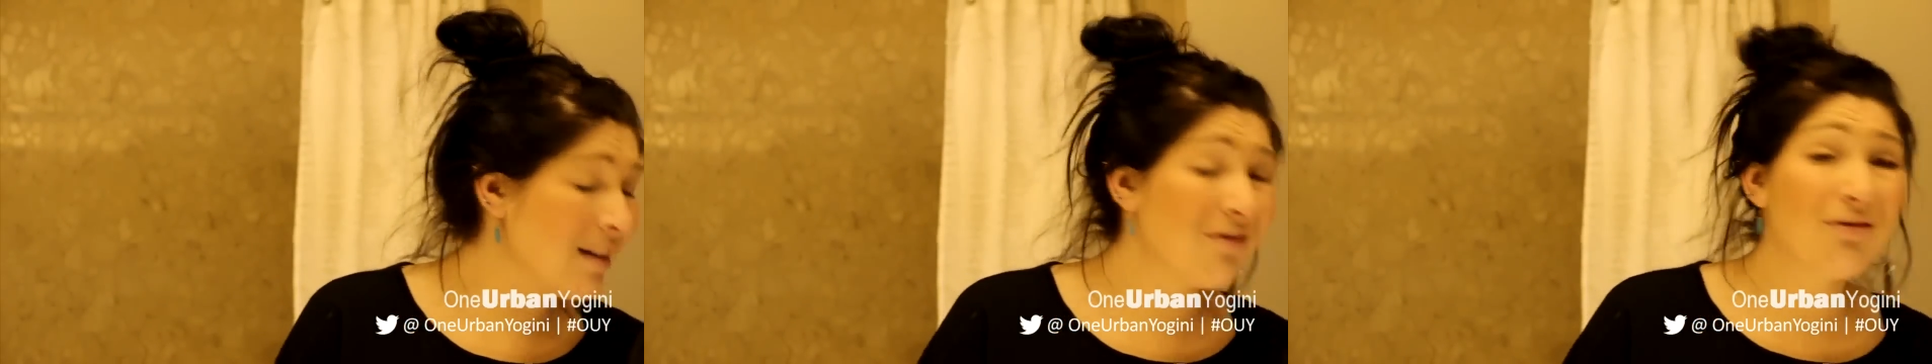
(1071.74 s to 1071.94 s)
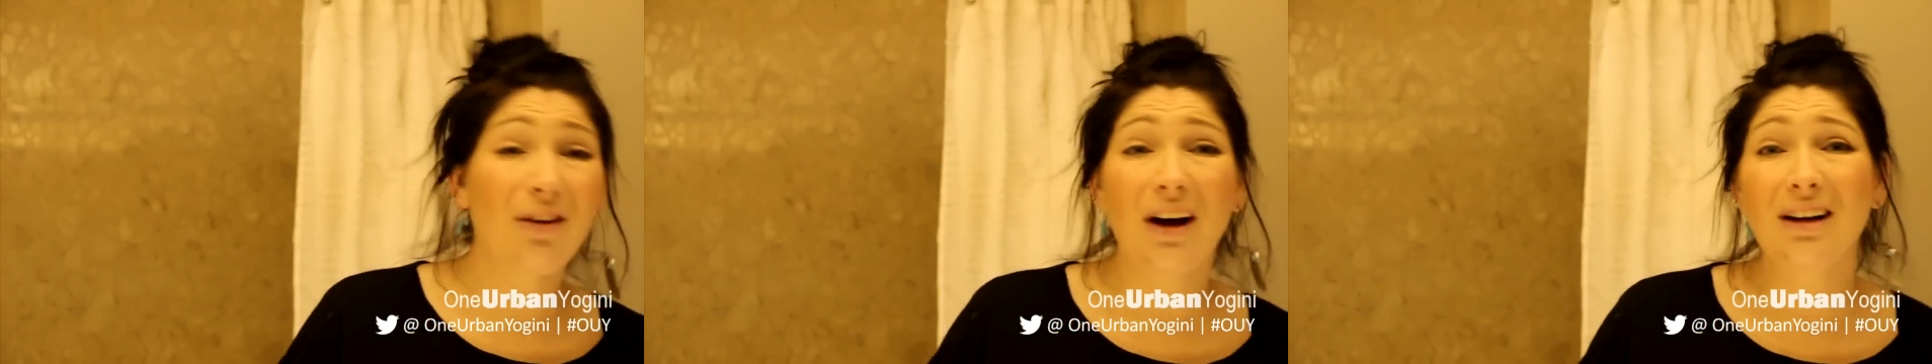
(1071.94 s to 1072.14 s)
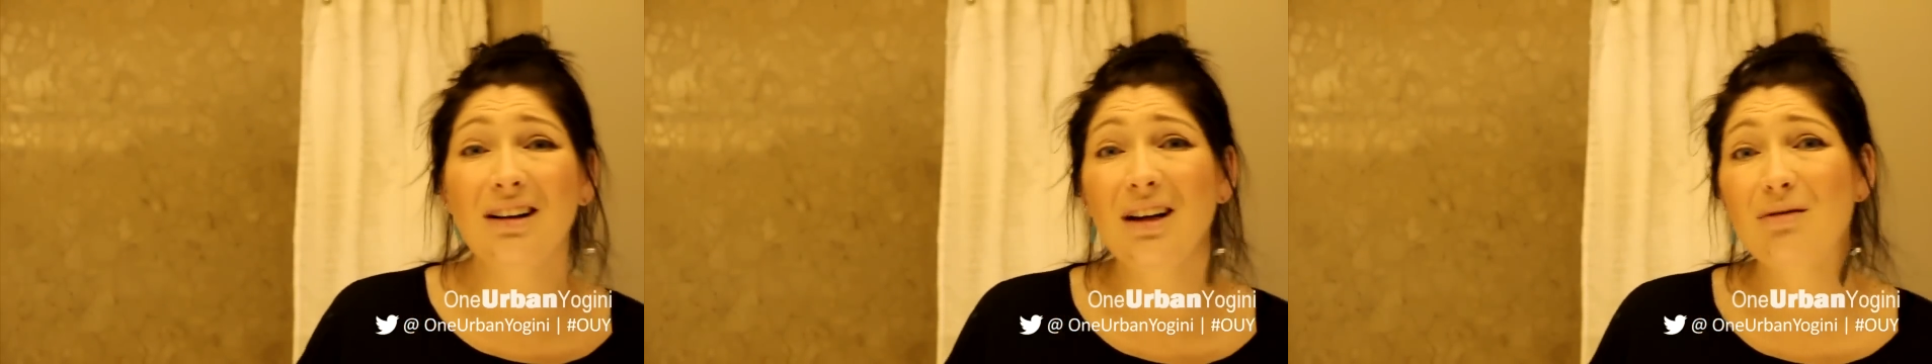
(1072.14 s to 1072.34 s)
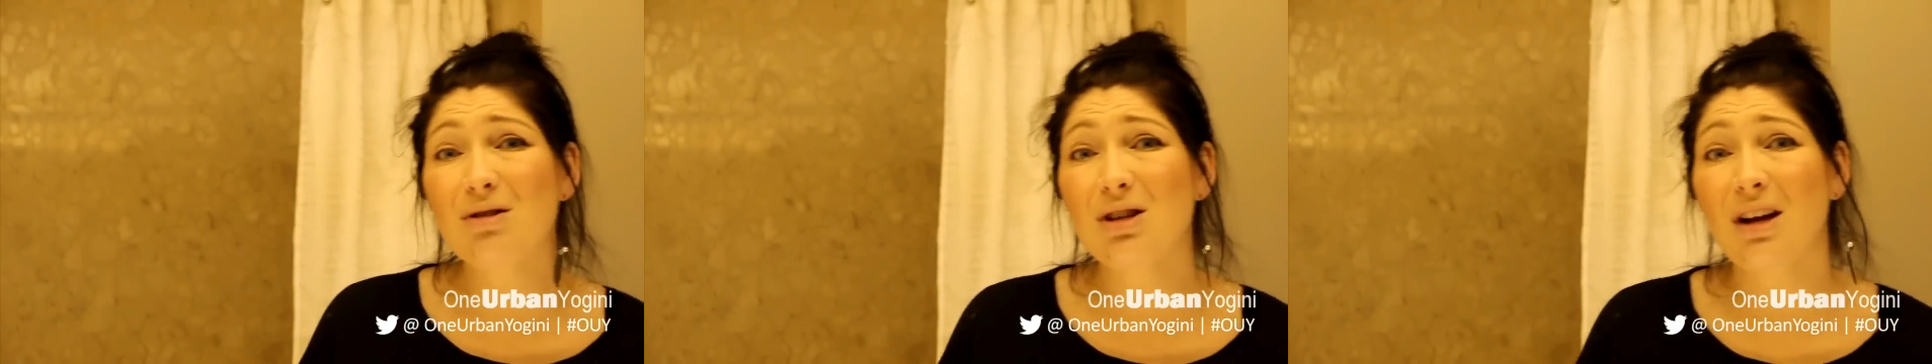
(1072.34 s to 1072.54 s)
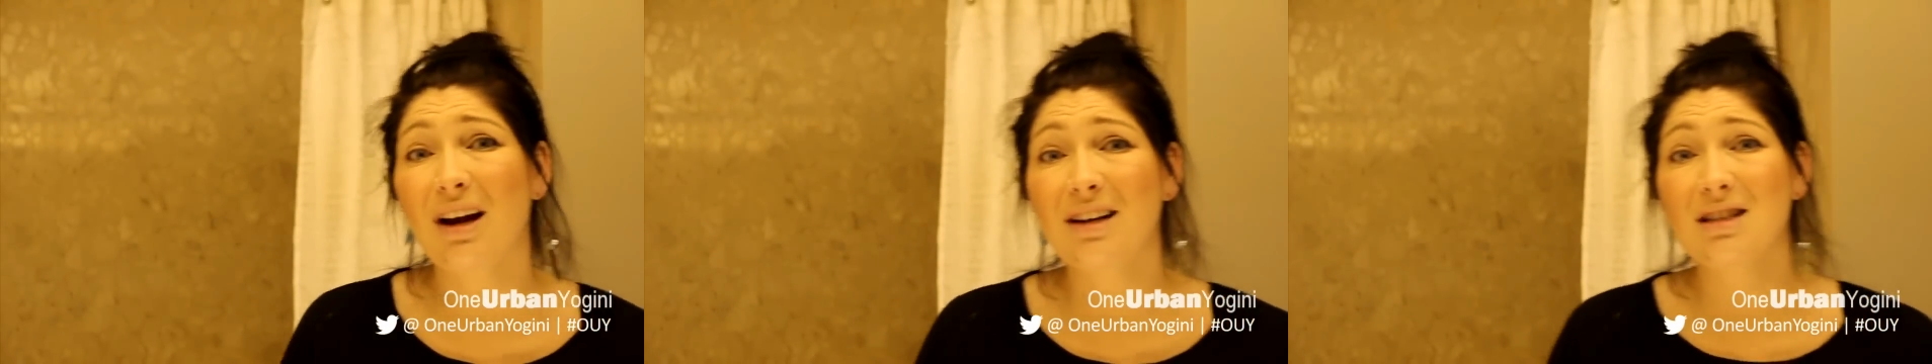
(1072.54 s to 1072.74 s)
then finally I'm
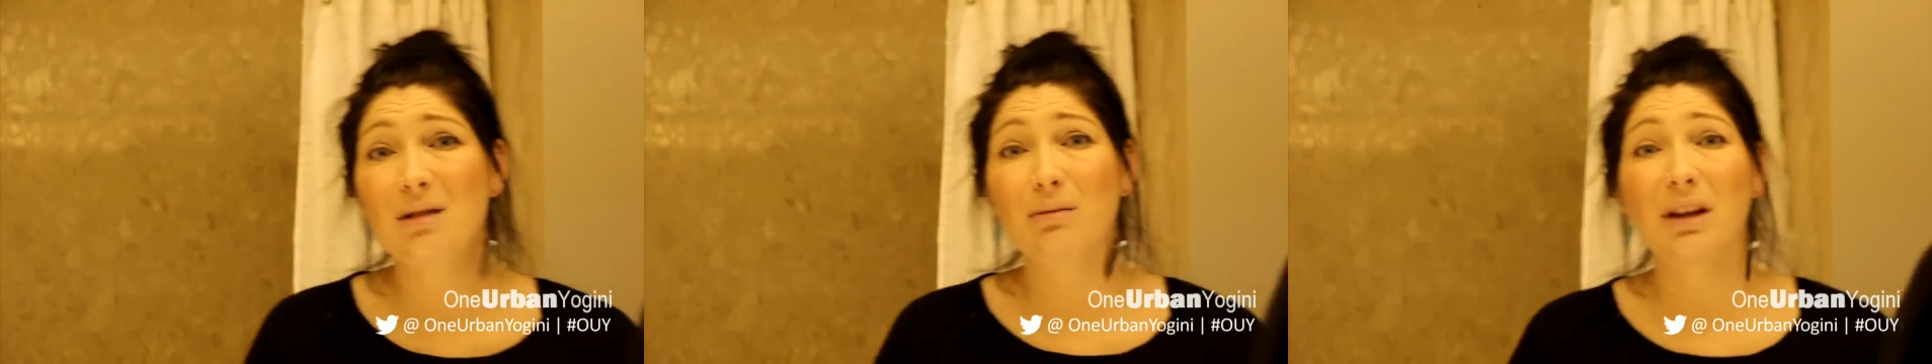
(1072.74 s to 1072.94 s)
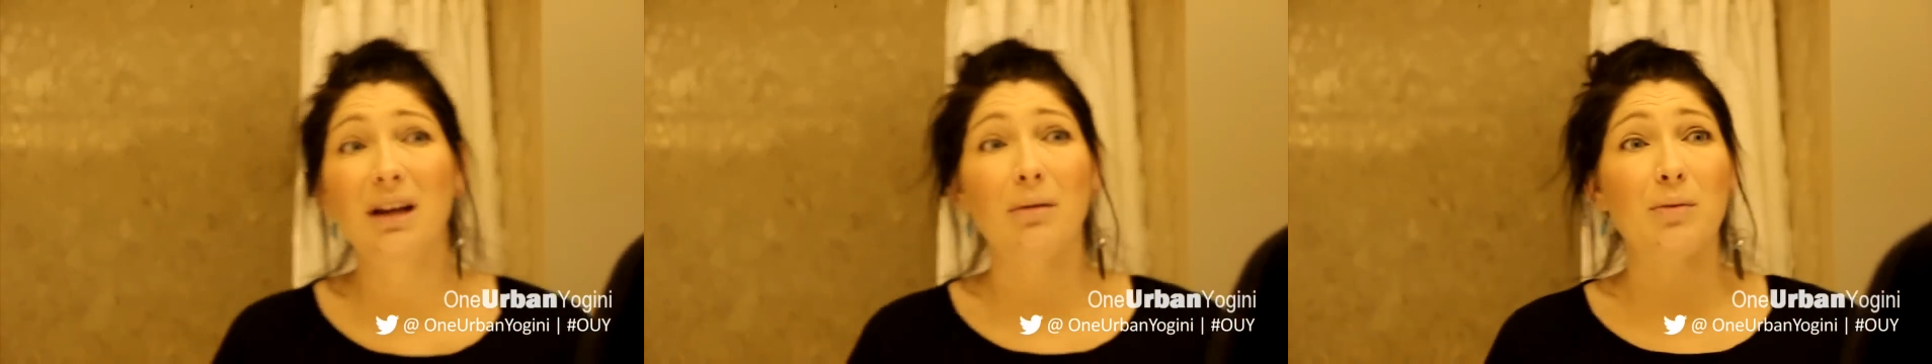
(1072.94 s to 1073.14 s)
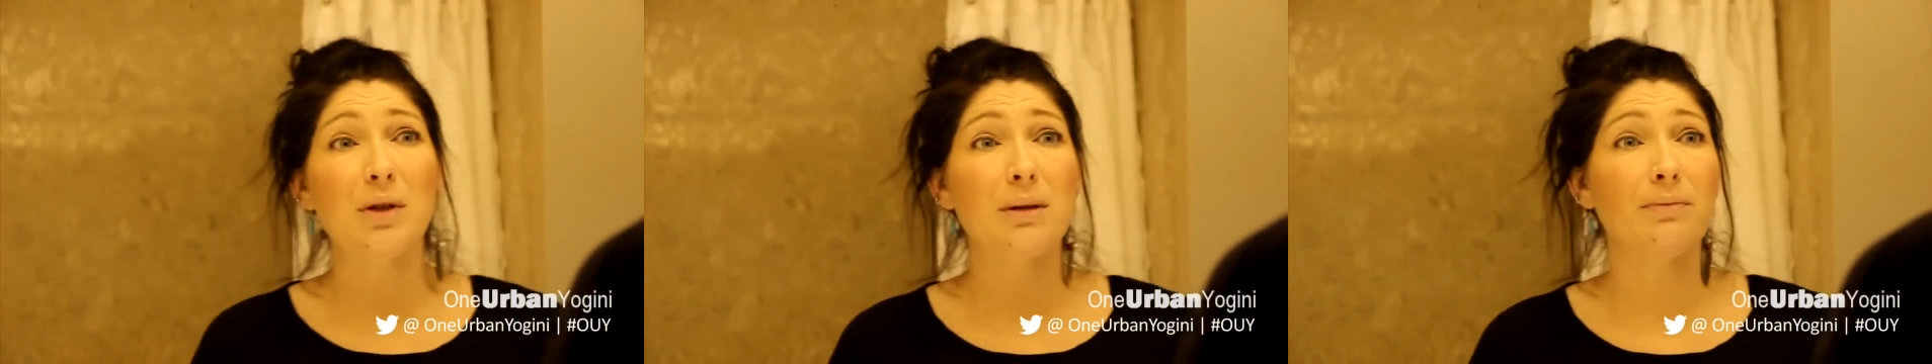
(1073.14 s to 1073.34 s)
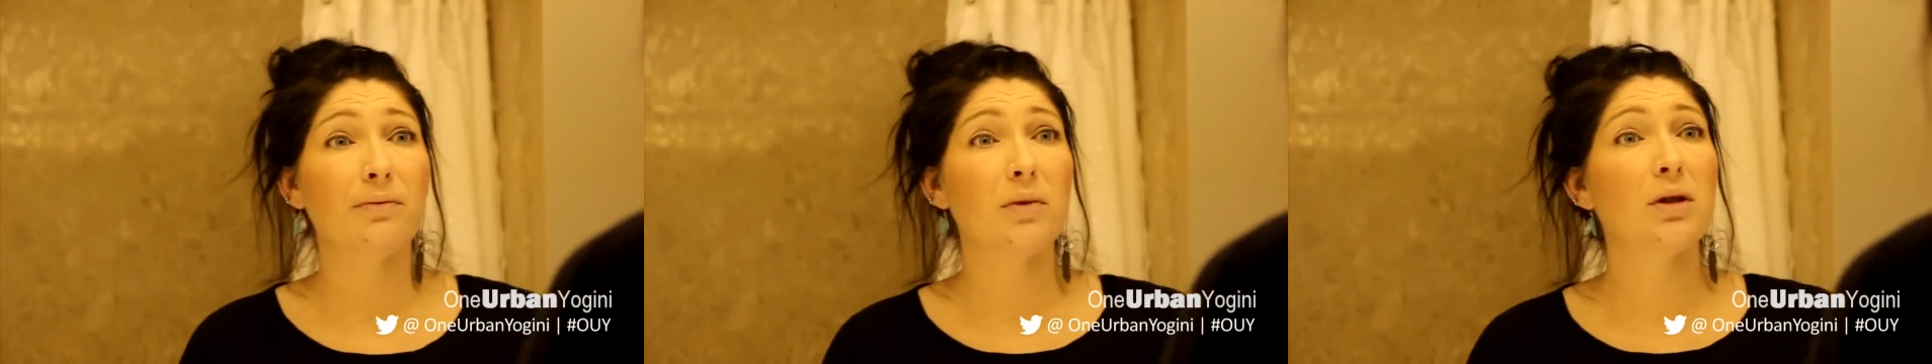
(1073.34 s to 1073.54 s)
just gonna add some lips.